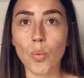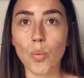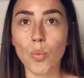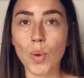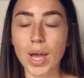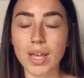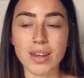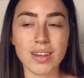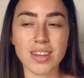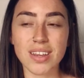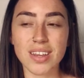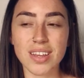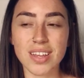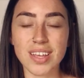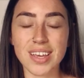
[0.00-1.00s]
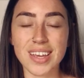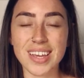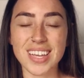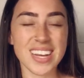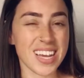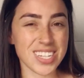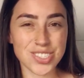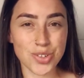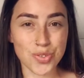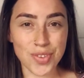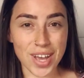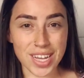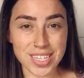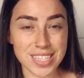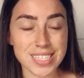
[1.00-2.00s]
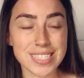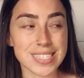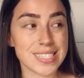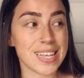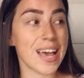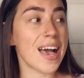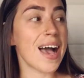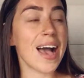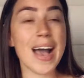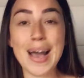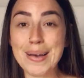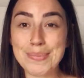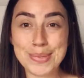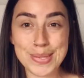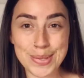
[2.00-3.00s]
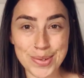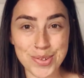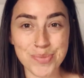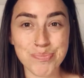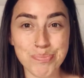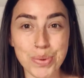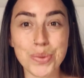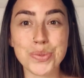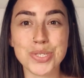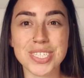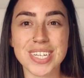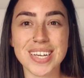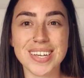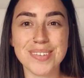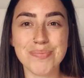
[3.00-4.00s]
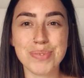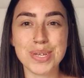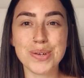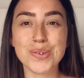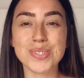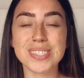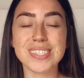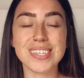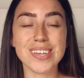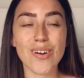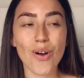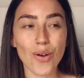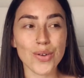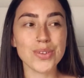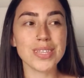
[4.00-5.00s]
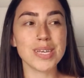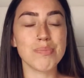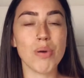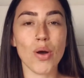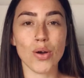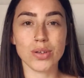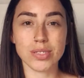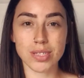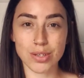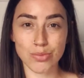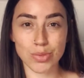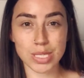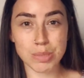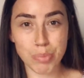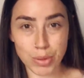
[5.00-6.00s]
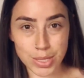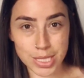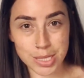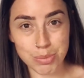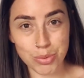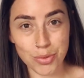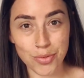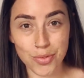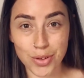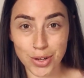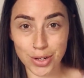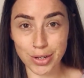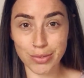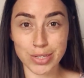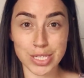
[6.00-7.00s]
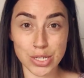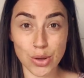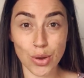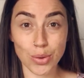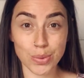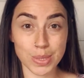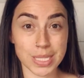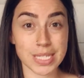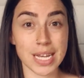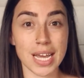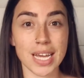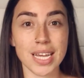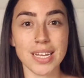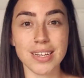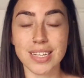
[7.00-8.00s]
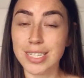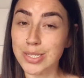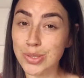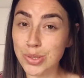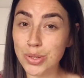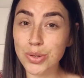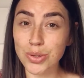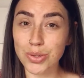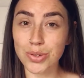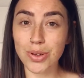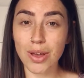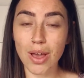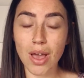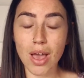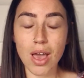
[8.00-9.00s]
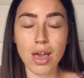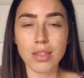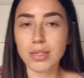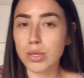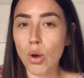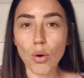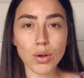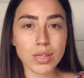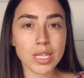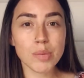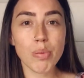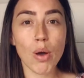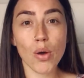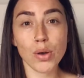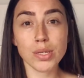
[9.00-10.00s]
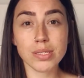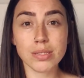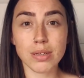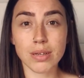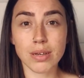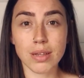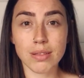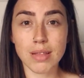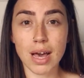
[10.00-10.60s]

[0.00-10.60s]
when in actual fact this is absolute bullshit, because the only person responsible for your internal state is you. The only person